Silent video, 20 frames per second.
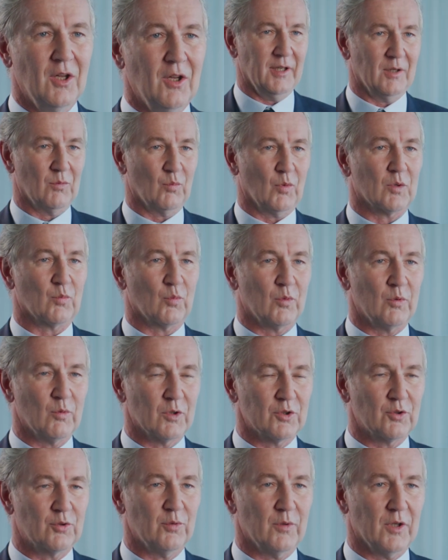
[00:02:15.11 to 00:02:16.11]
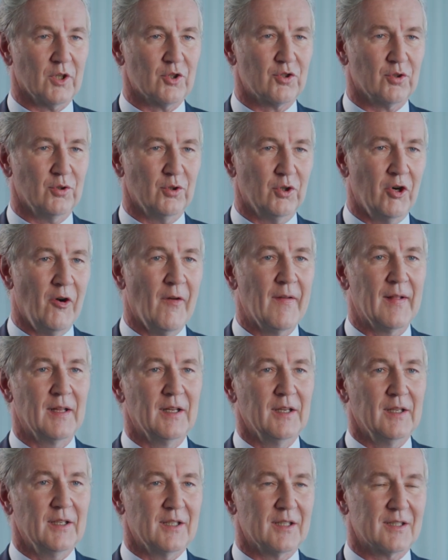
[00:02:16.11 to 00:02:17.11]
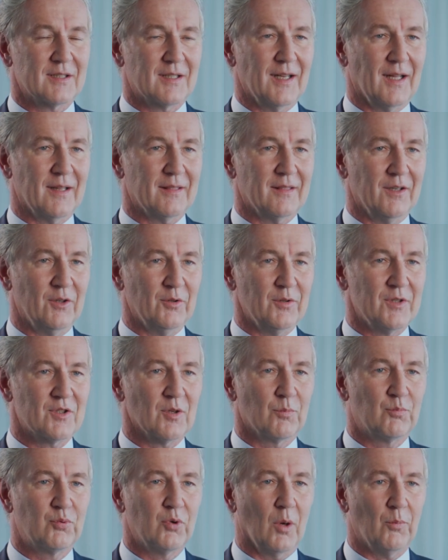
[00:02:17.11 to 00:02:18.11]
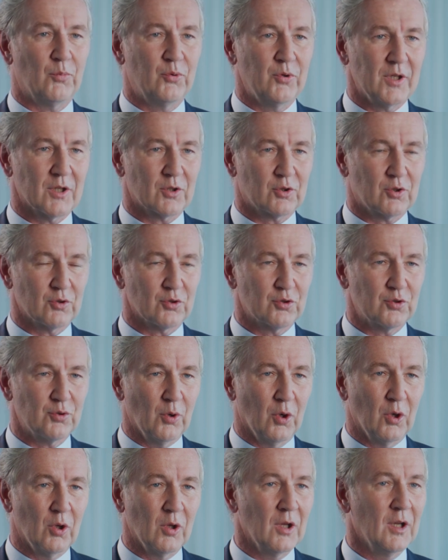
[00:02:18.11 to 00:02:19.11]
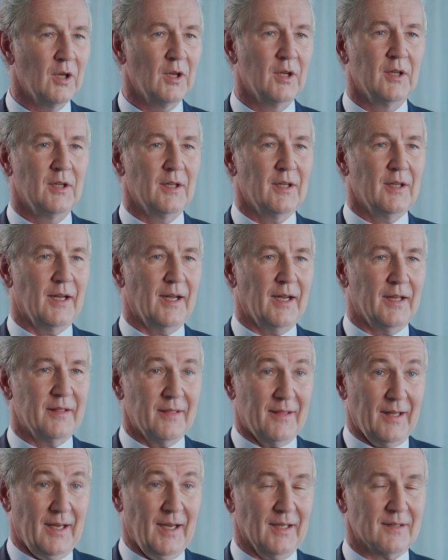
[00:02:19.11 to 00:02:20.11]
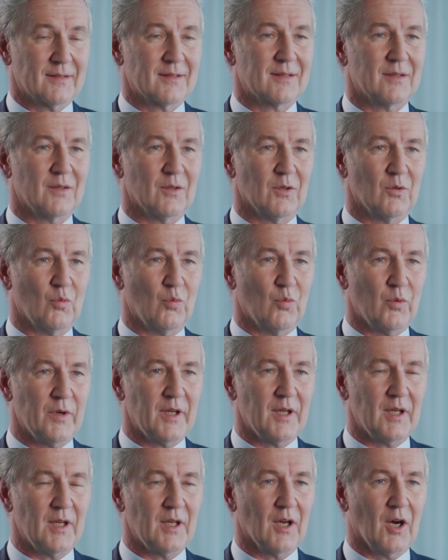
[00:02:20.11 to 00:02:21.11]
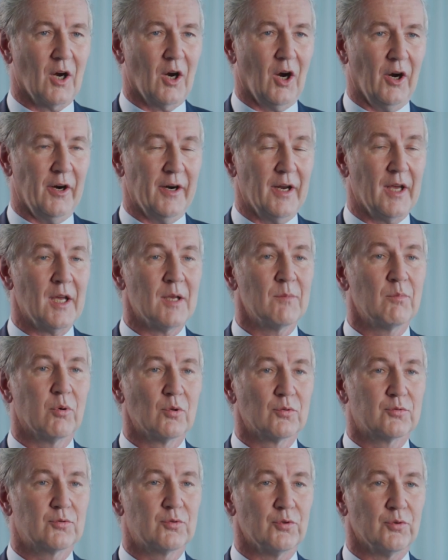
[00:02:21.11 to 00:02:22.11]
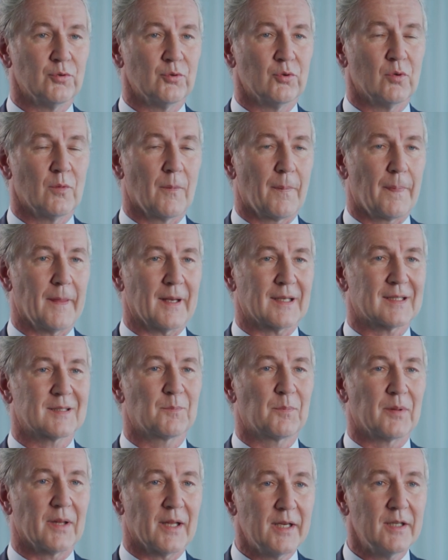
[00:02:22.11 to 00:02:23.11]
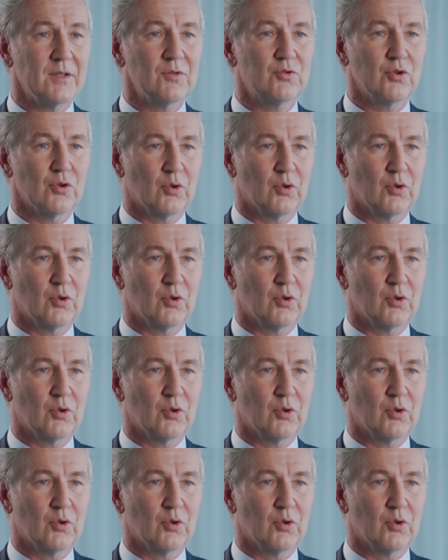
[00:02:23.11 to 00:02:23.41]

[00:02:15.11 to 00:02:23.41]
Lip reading: And what we want to ensure is that there is appropriate control and that we are able to explain to